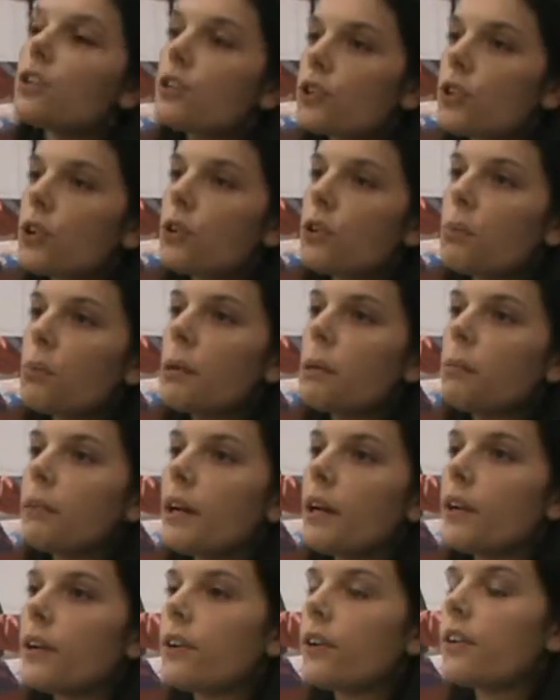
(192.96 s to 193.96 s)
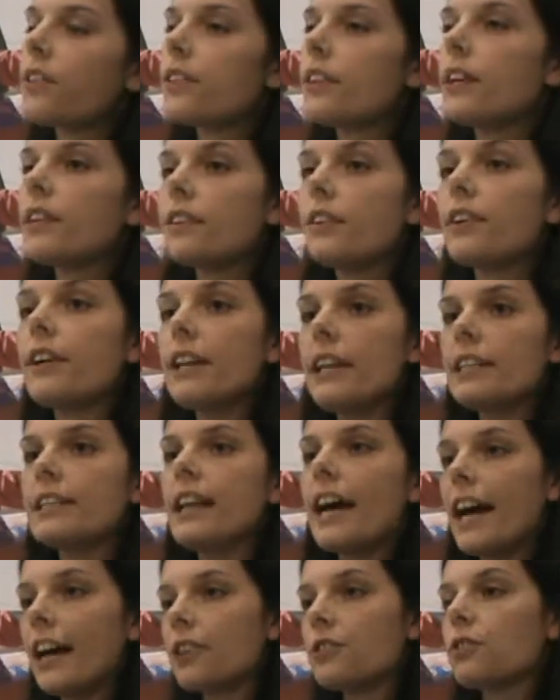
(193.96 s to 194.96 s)
to show the people on Earth that there
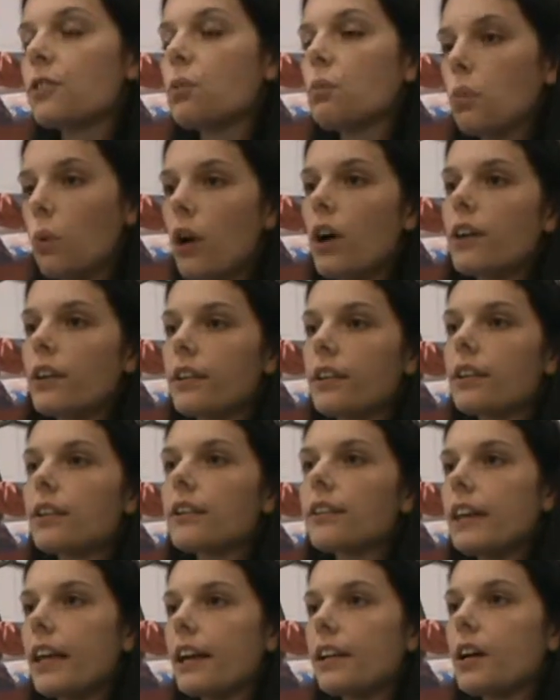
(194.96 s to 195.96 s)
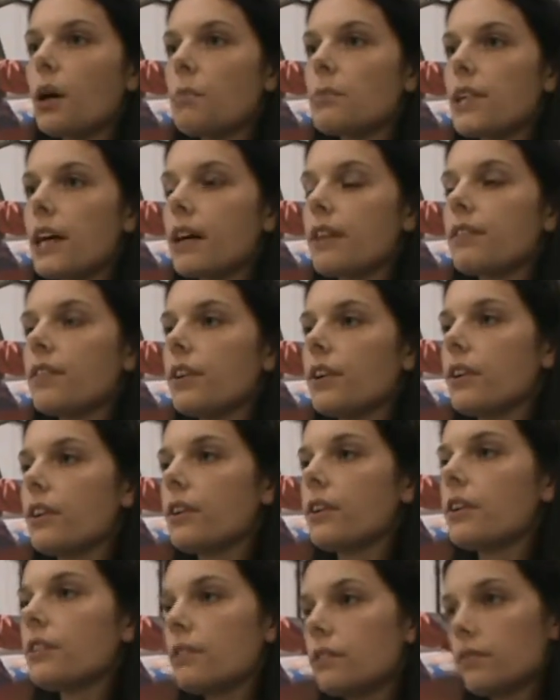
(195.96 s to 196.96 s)
is actual water that comes out of
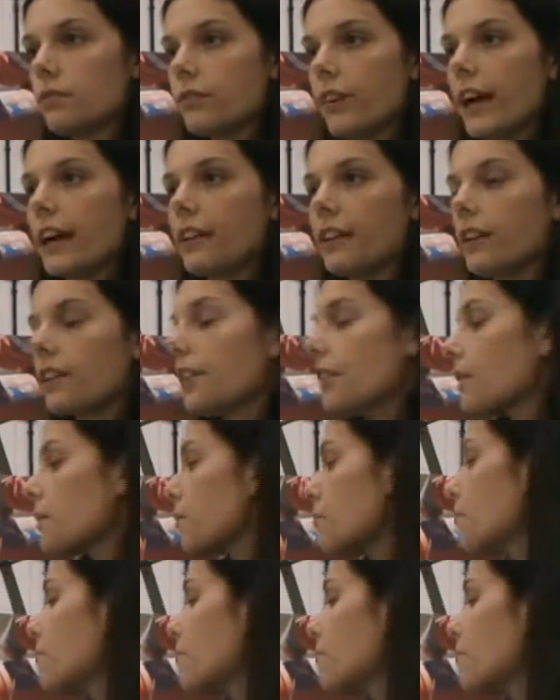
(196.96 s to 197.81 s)
the regolith.